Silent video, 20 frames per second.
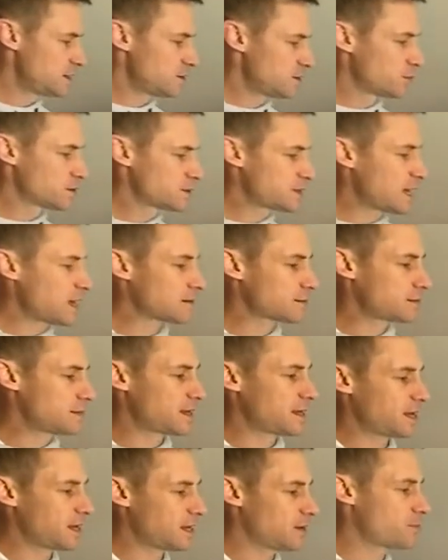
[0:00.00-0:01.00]
without
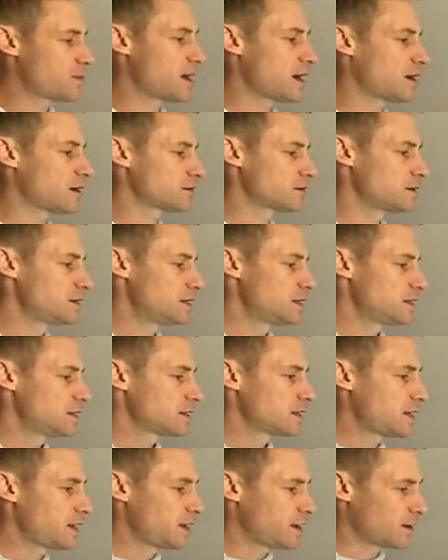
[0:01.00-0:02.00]
thinking about
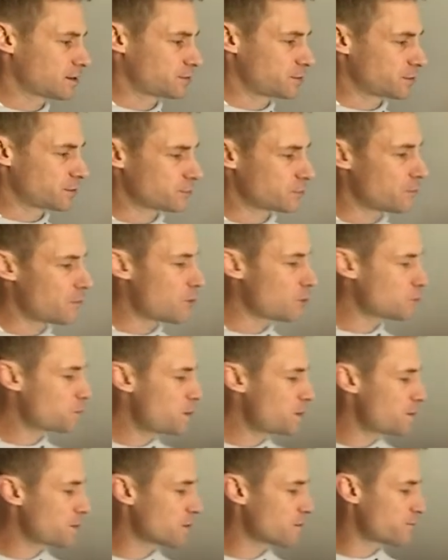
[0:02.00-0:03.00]
character. So most
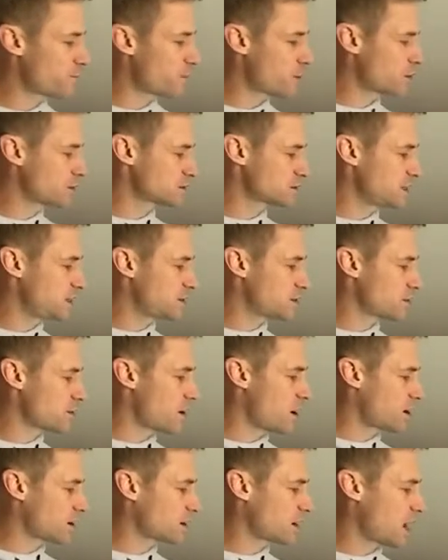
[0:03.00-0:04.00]
people are focused either
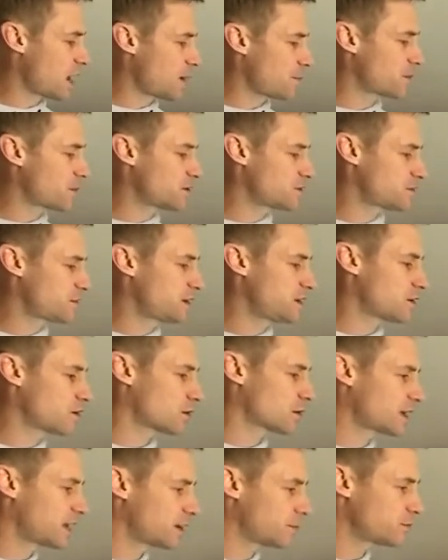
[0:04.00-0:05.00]
on competency
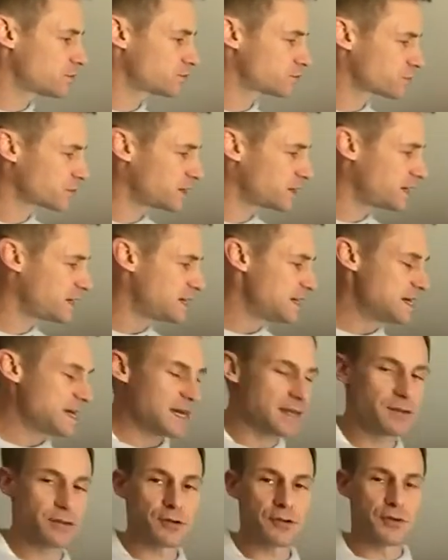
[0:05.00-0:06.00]
or chemistry,
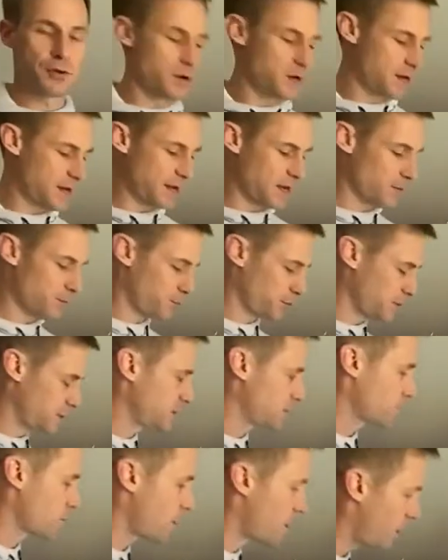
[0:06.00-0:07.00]
and they're doing it
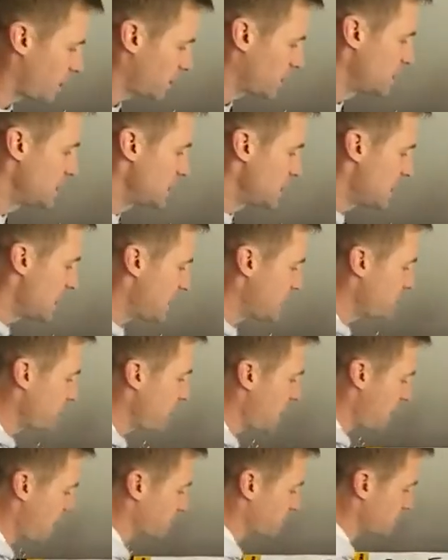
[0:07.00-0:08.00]
completely wrong. And you
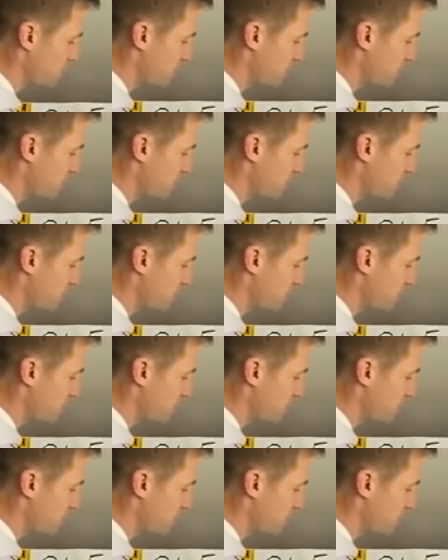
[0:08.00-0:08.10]
have